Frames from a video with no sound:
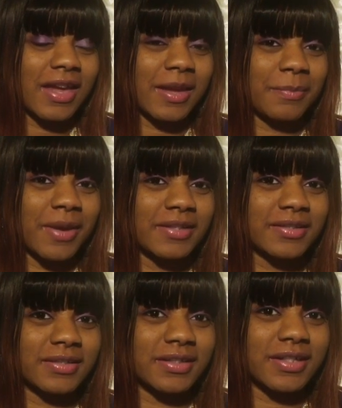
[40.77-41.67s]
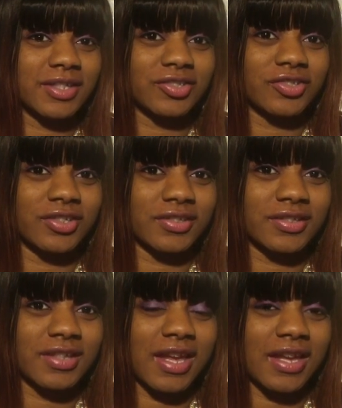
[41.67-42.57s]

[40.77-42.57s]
And basically it's just